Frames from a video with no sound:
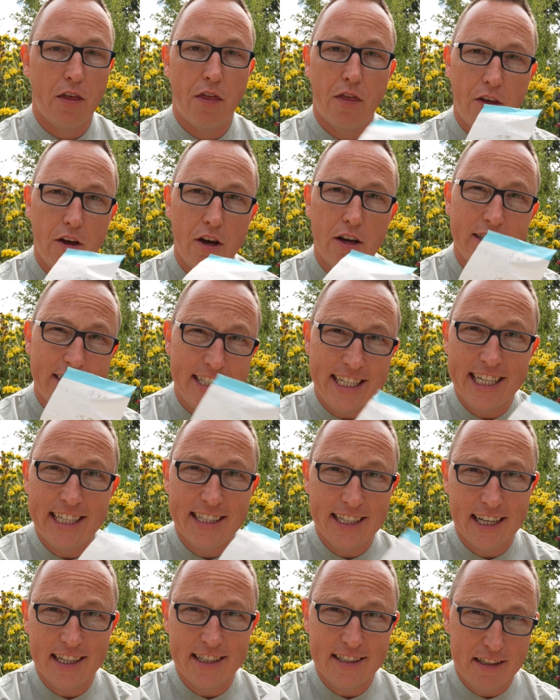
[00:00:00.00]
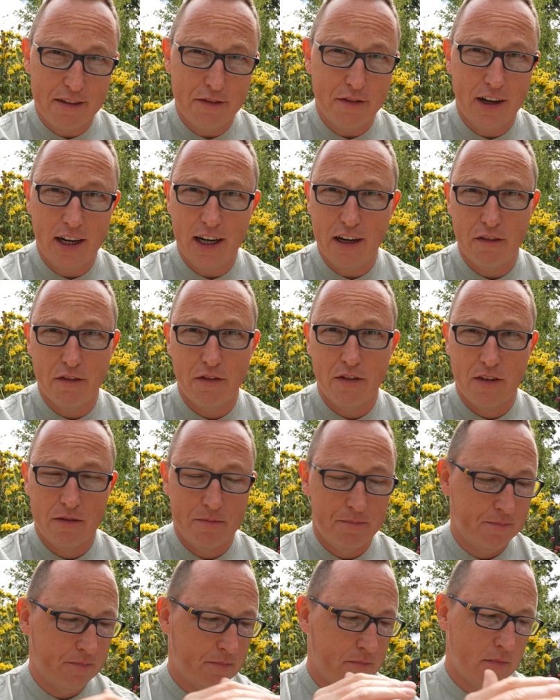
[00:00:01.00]
$13.95.
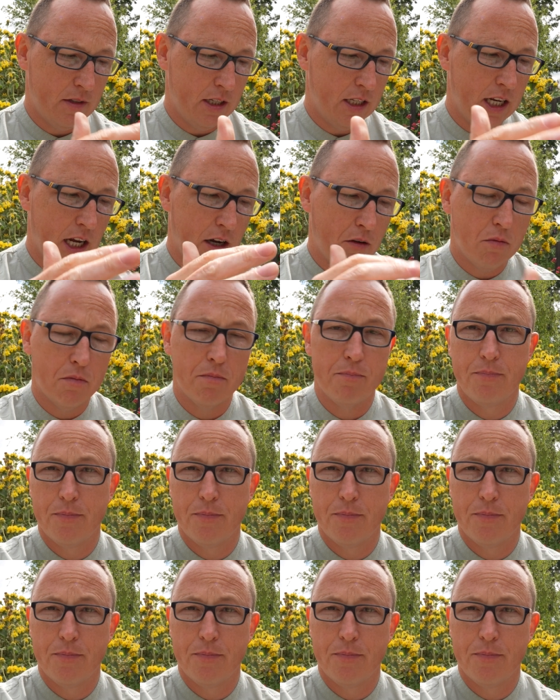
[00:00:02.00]
You know,